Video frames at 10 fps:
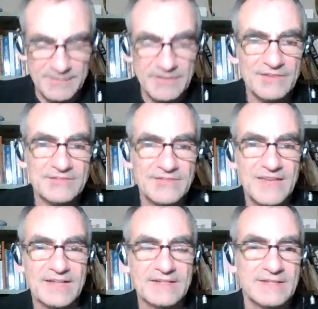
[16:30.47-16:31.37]
because of
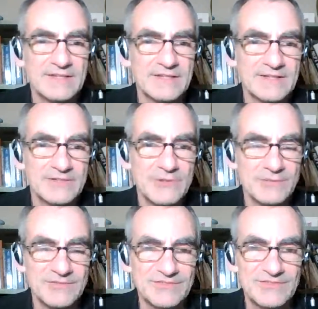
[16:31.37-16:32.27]
that, you
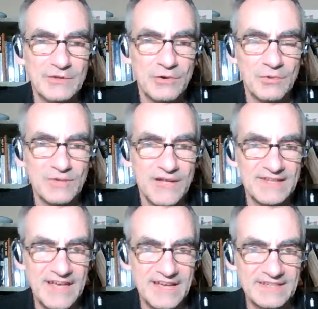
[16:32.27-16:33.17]
don't see a whole lot of
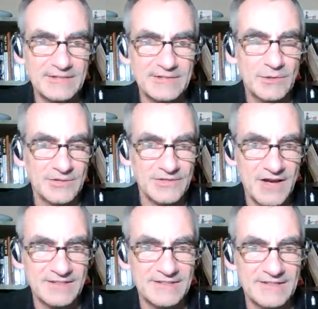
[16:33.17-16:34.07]
any going
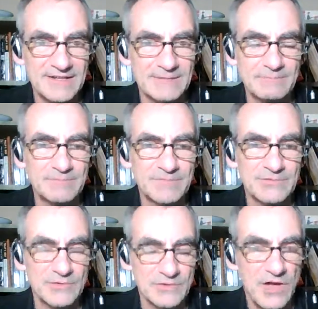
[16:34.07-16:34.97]
on. I'm
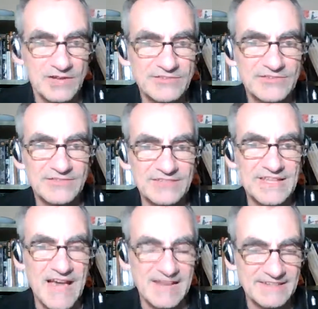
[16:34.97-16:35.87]
sort of
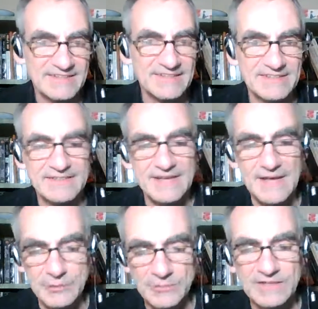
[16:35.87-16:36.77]
consciously editing it
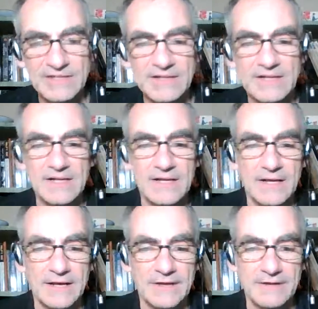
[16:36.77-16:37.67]
out.
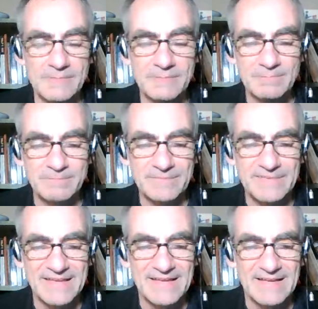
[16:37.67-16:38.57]
Um,
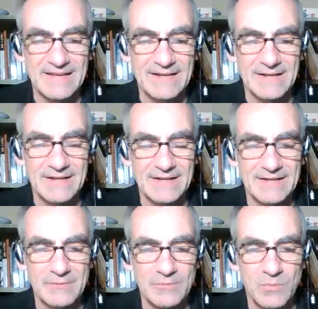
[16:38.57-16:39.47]

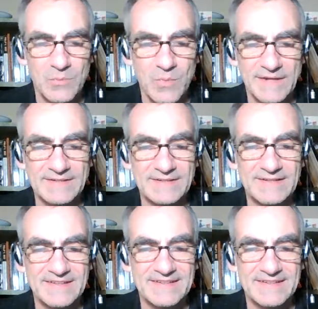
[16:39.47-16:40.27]
when